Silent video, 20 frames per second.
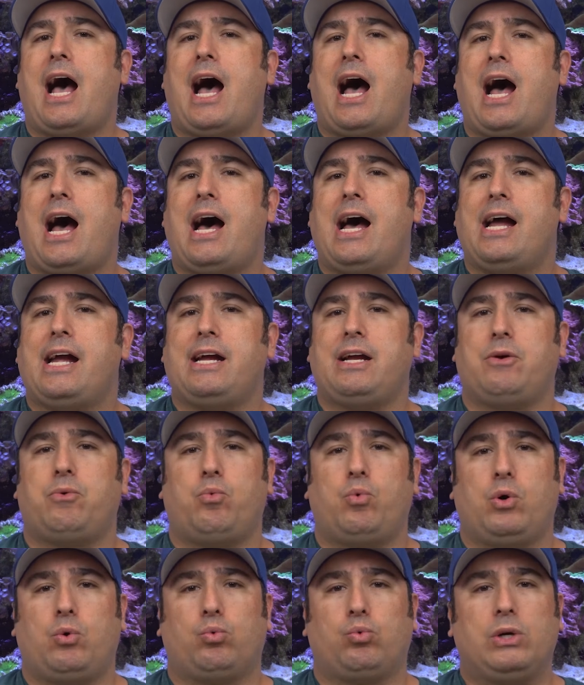I
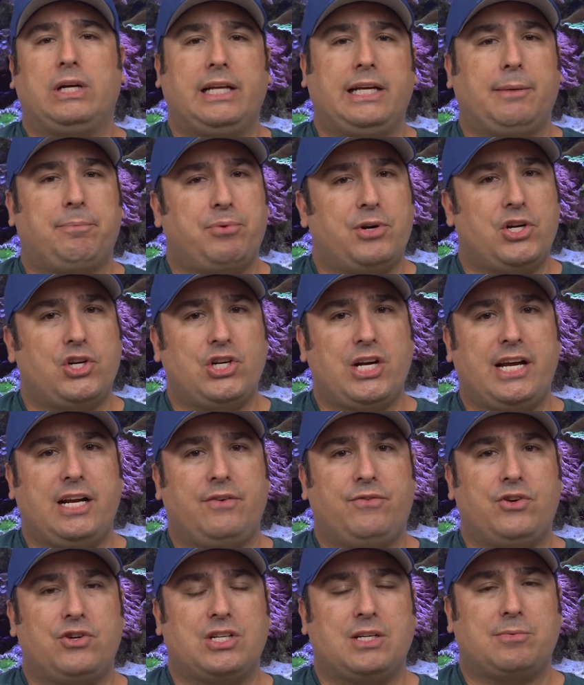would really appreciate it
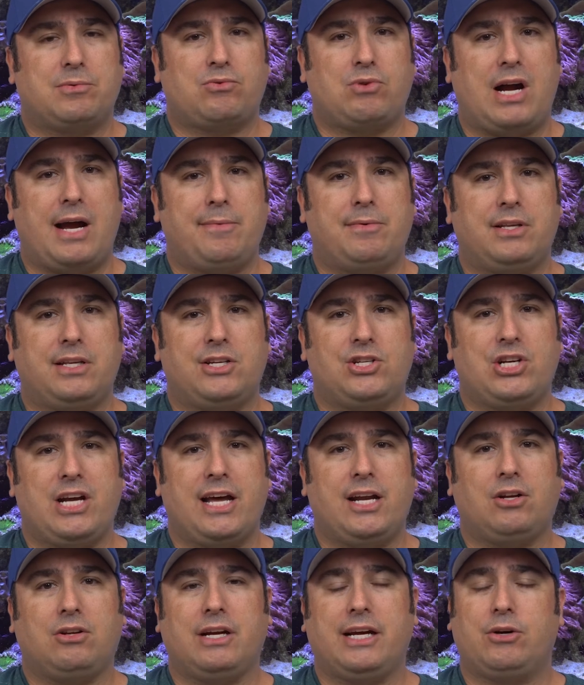if you subscribe to the
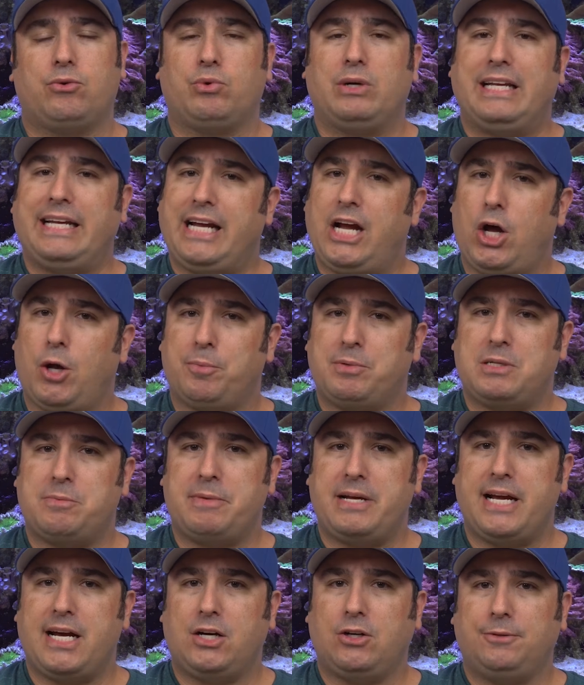channel. It really helps
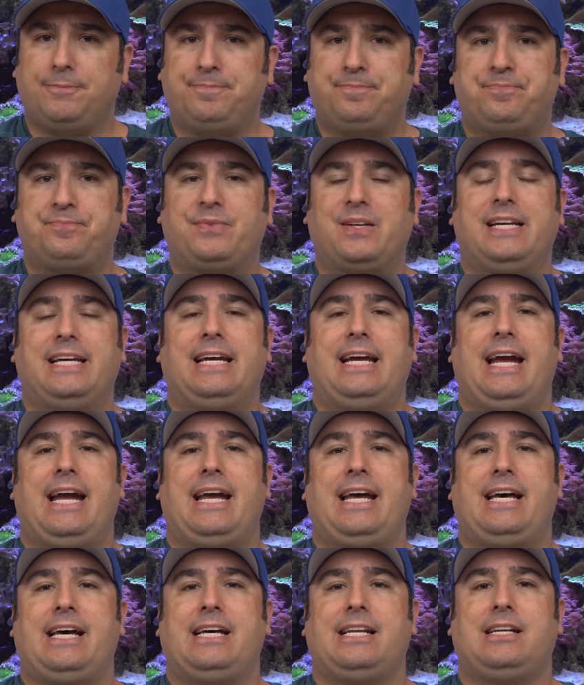me out.
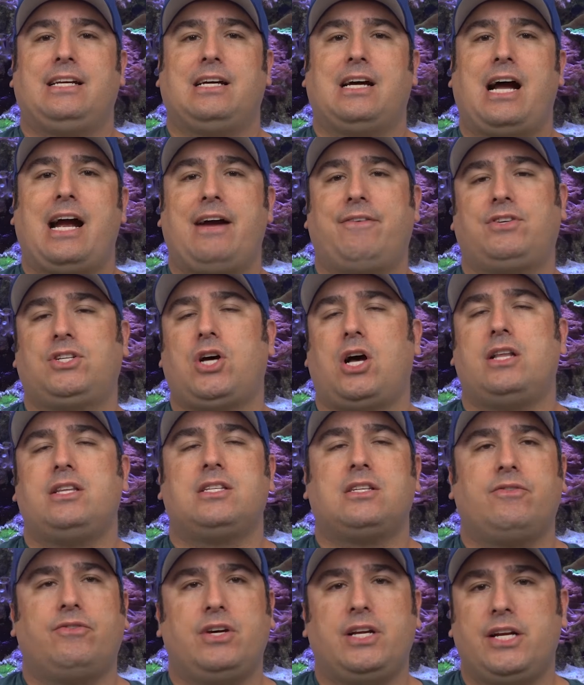And I have
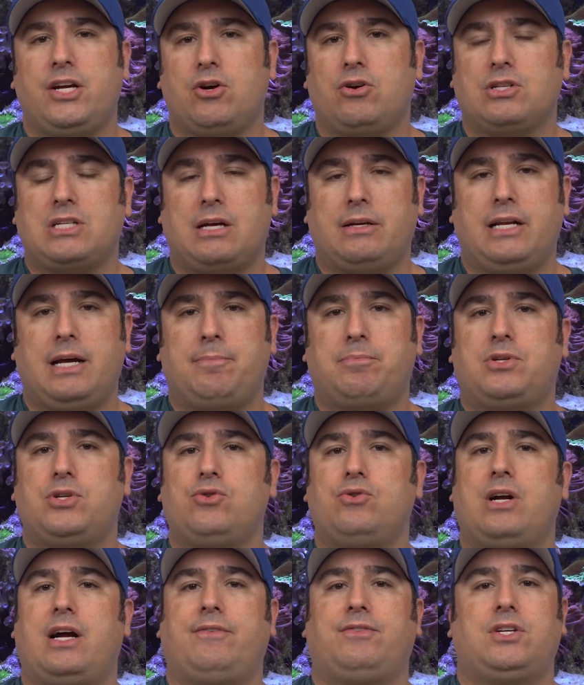tons of videos on
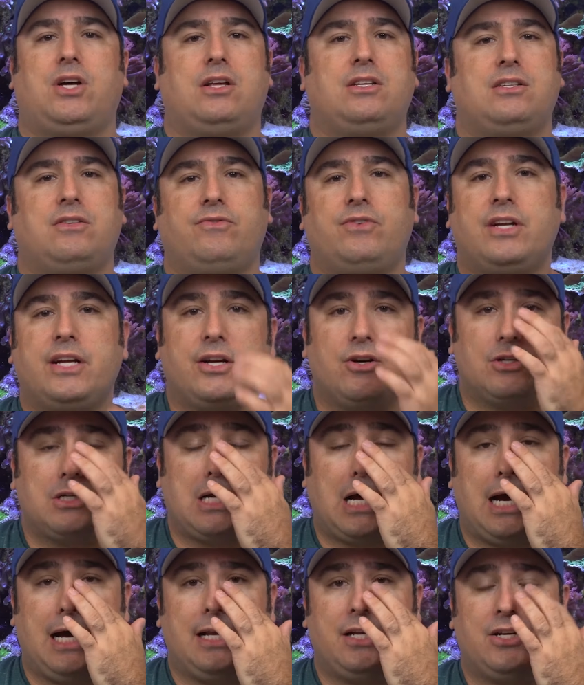Neptune. I have tons of videos
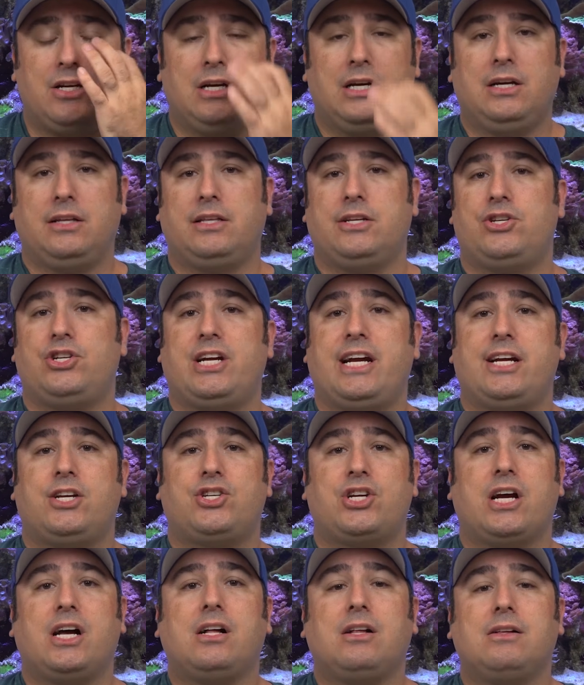on the
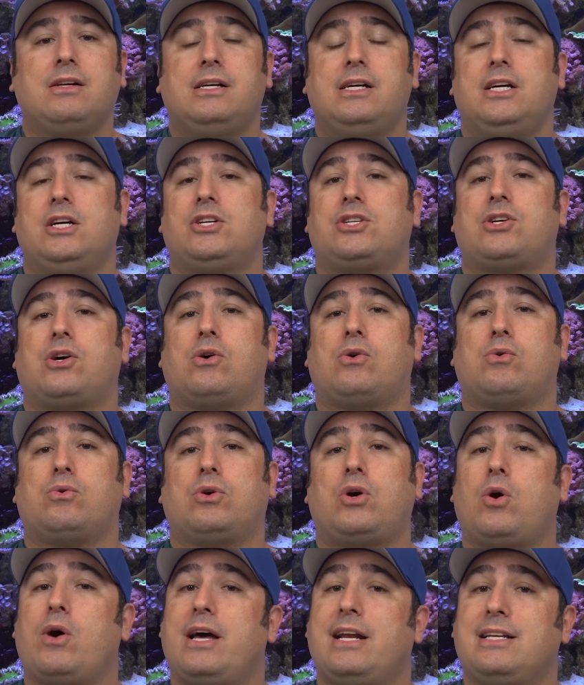GHL. So
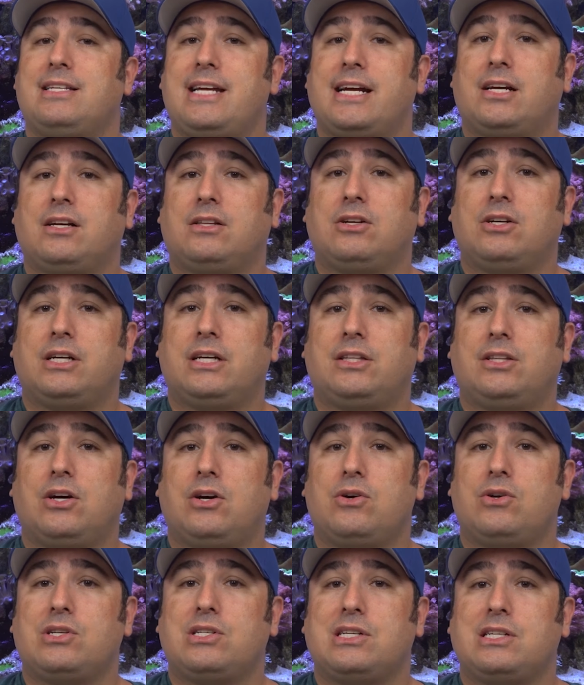go ahead and take a look at
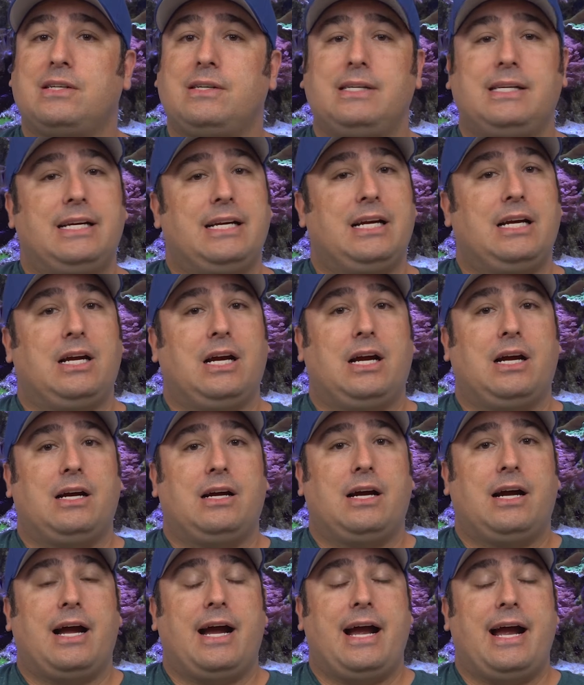those.
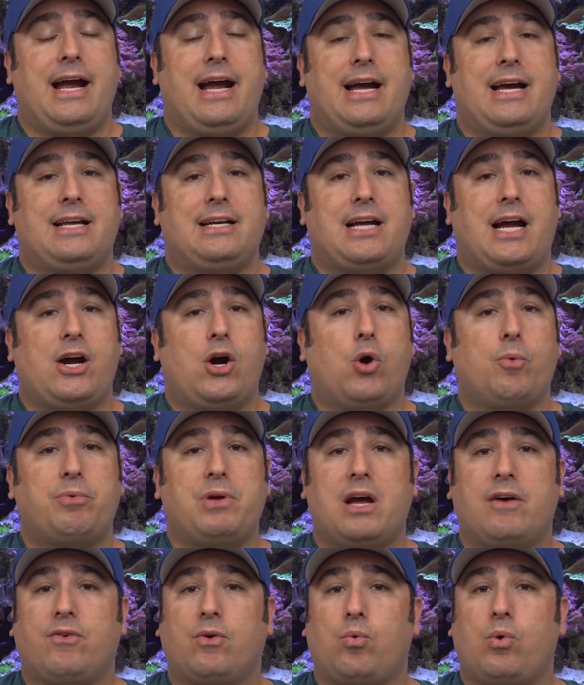And I hope
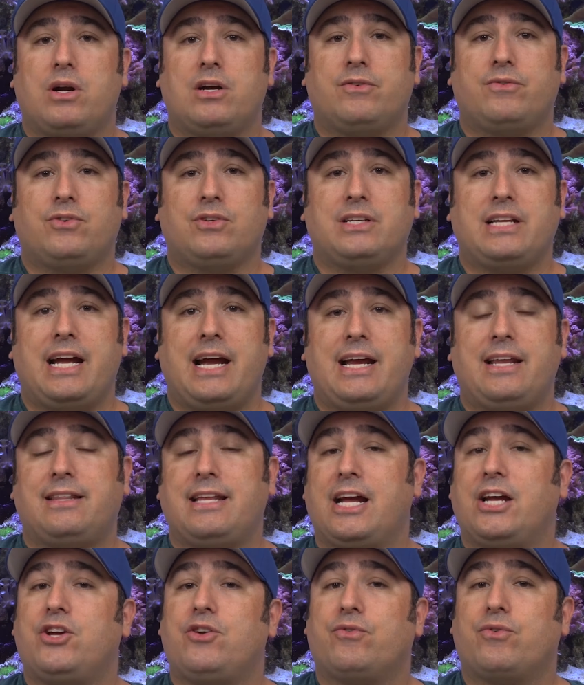you have a wonderful day.
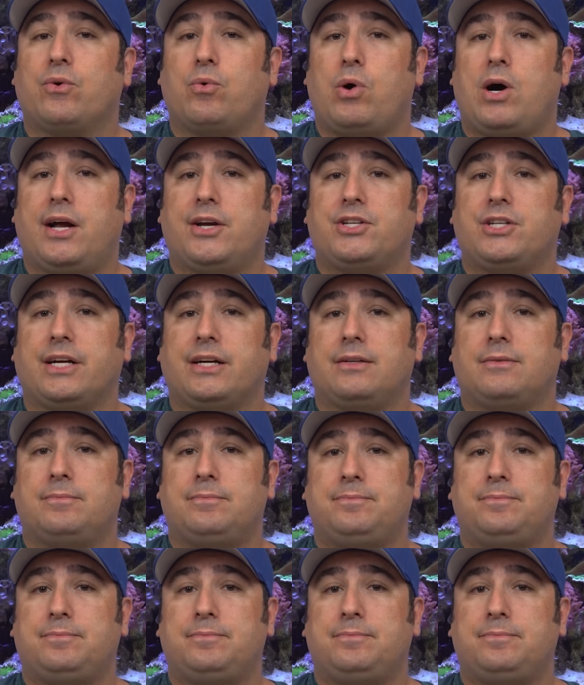Thank you for watching.